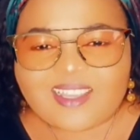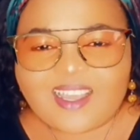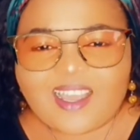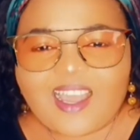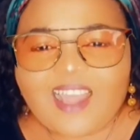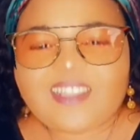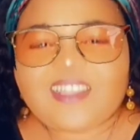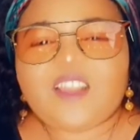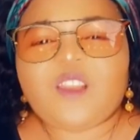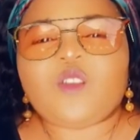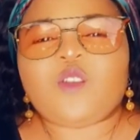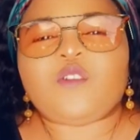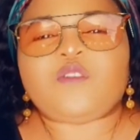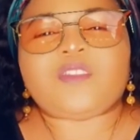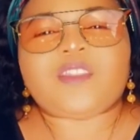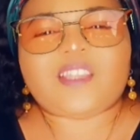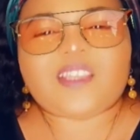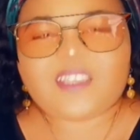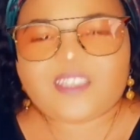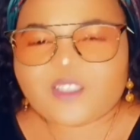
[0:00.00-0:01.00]
and a lot
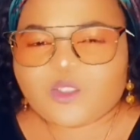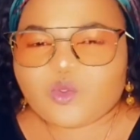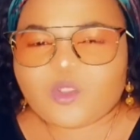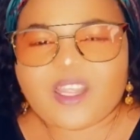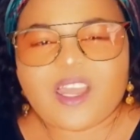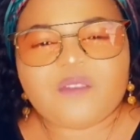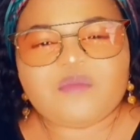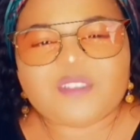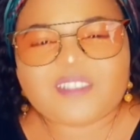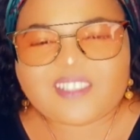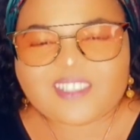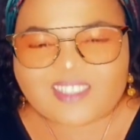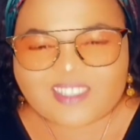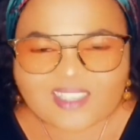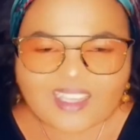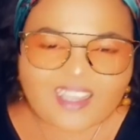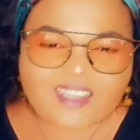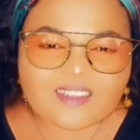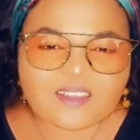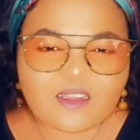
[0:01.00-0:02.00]
of things would have been
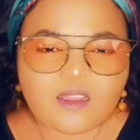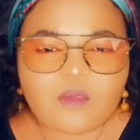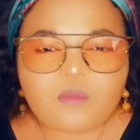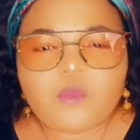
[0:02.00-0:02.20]
said.